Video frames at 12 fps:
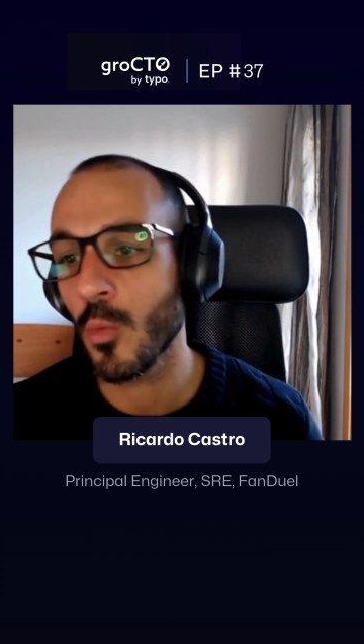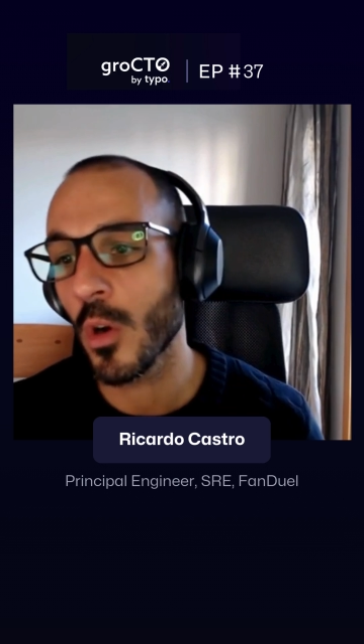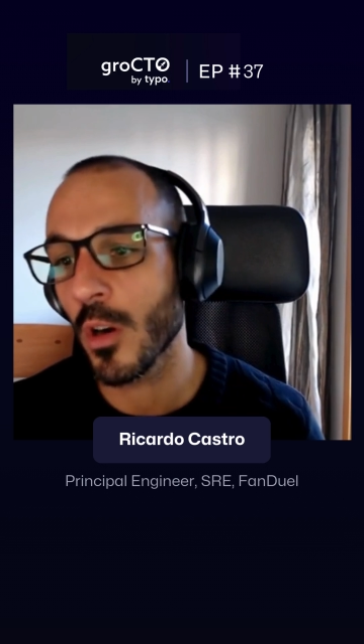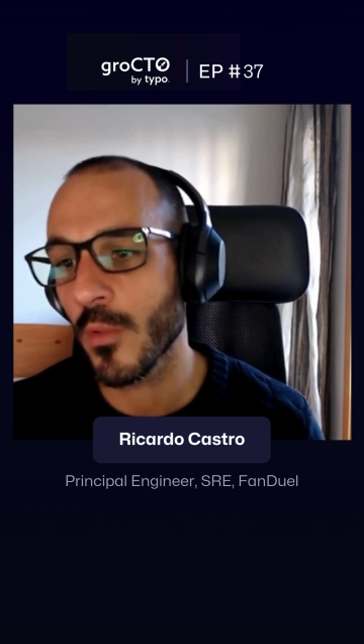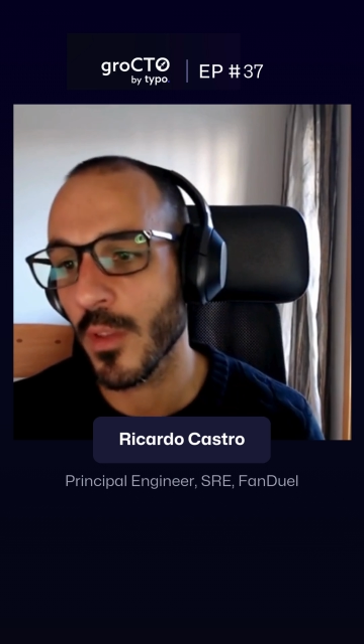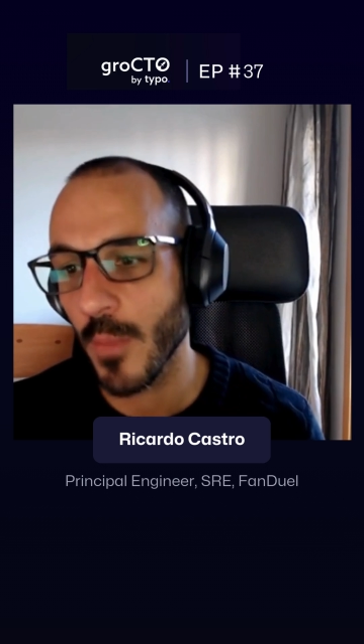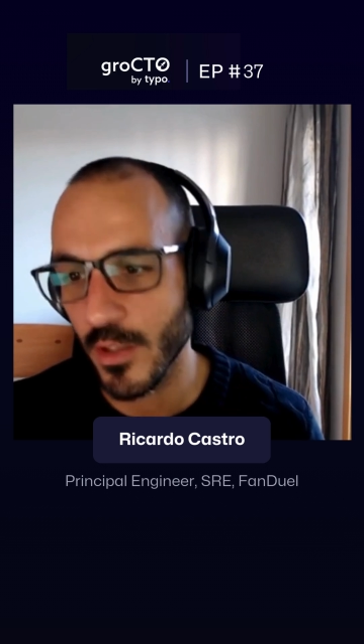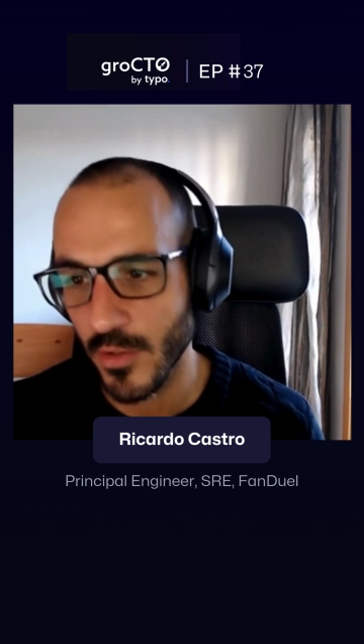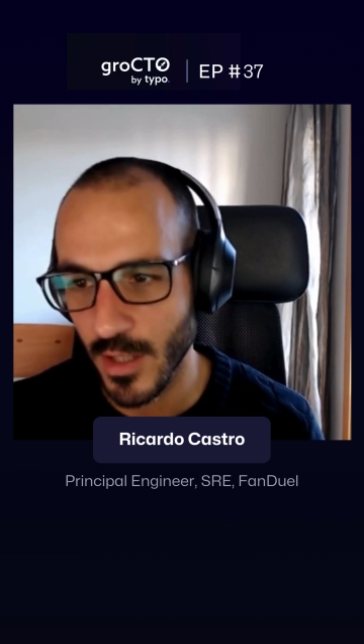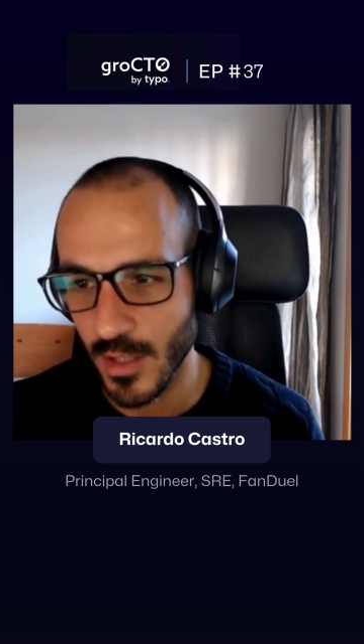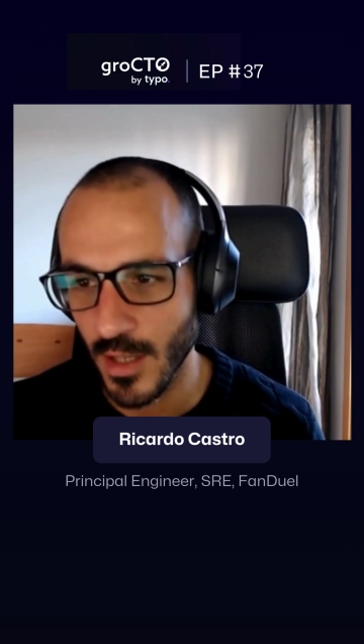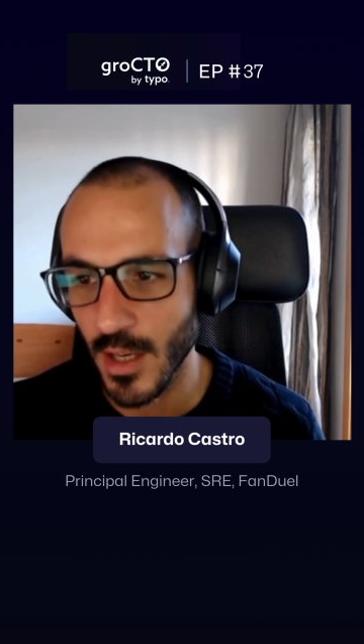one of the
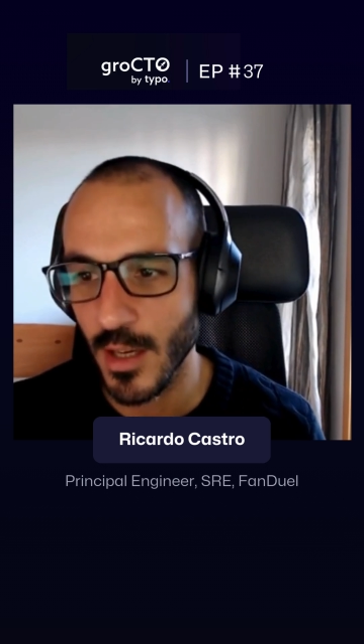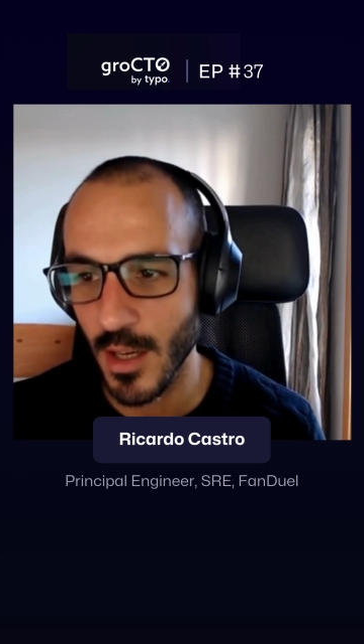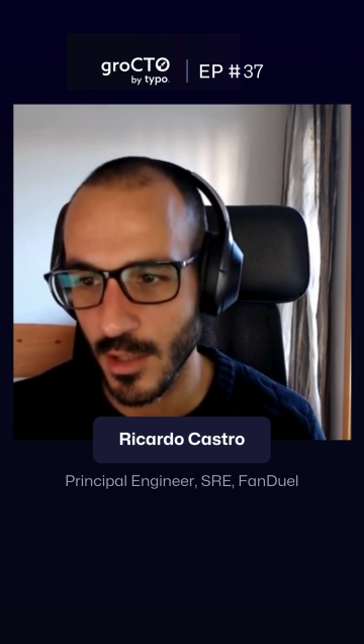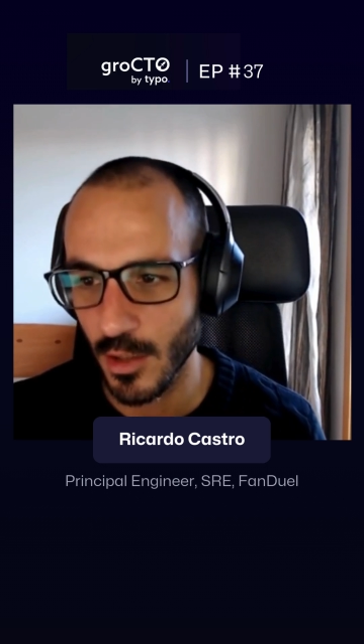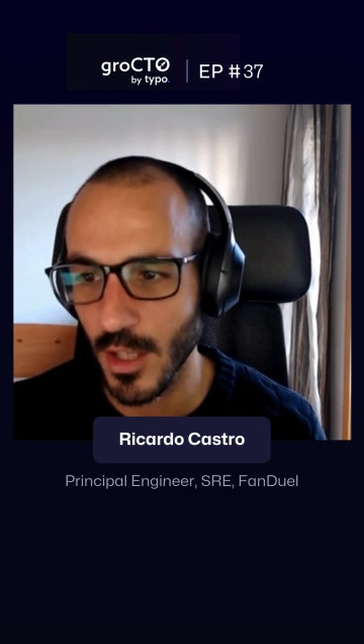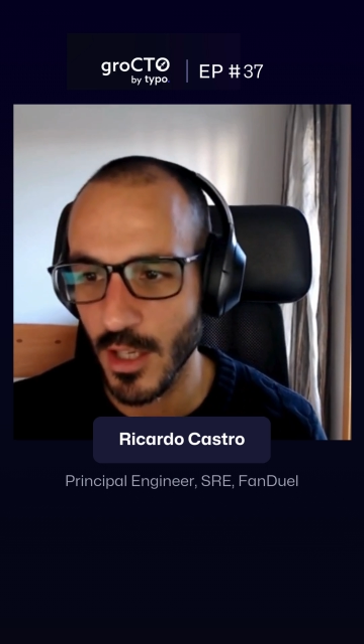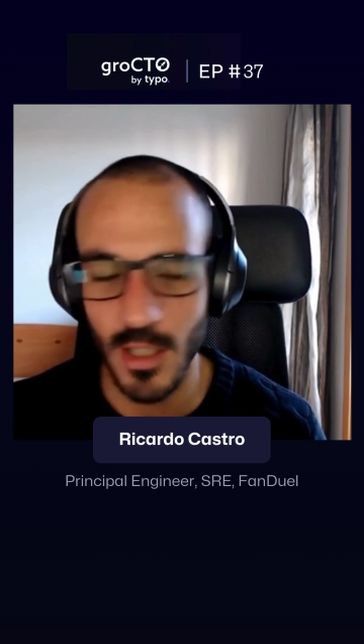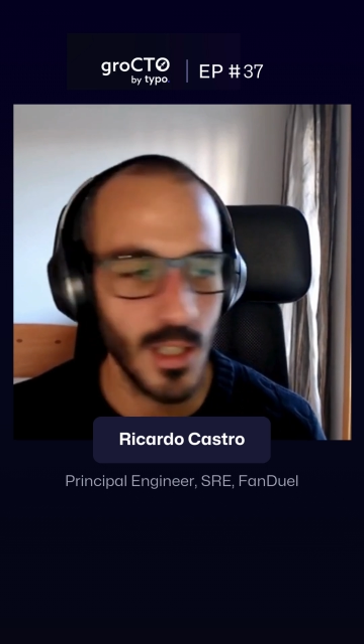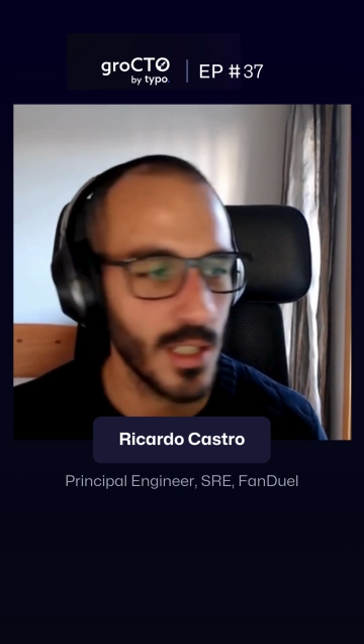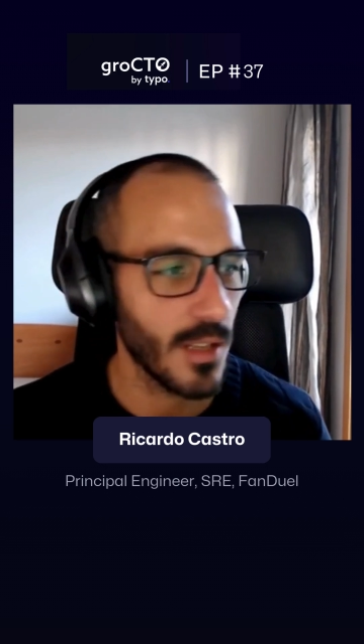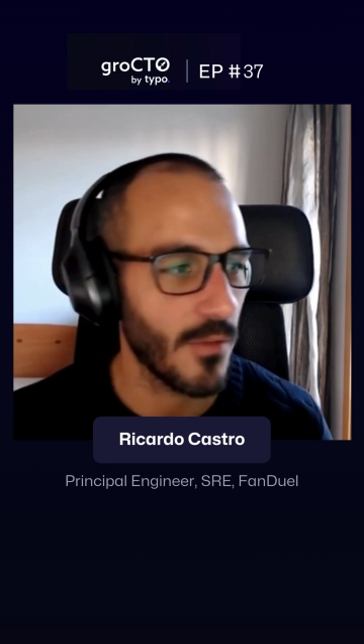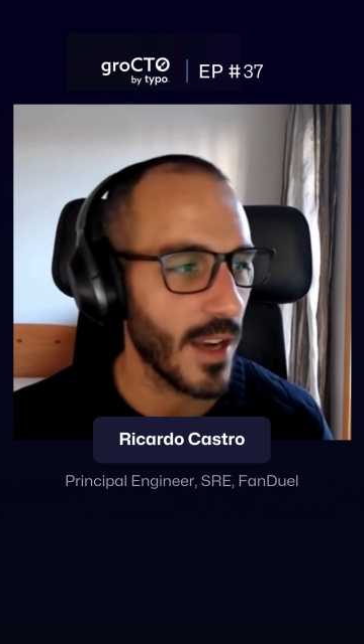metrics in
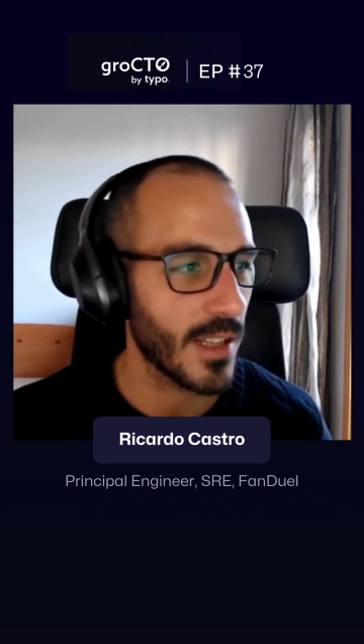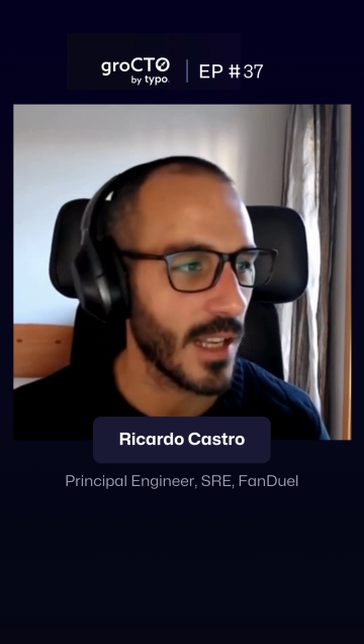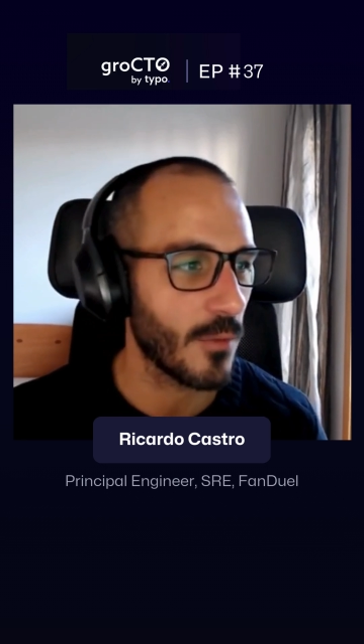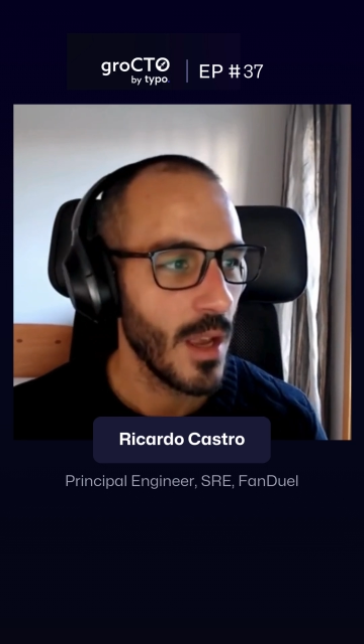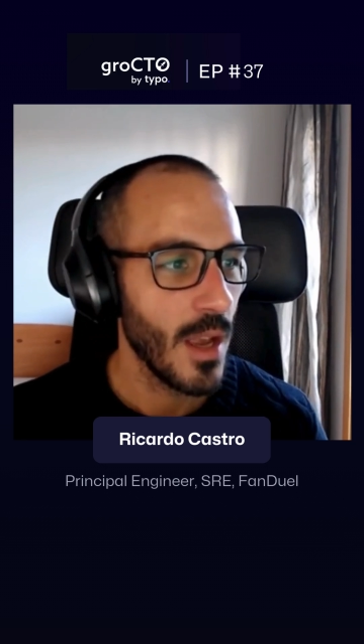isolation is the fact that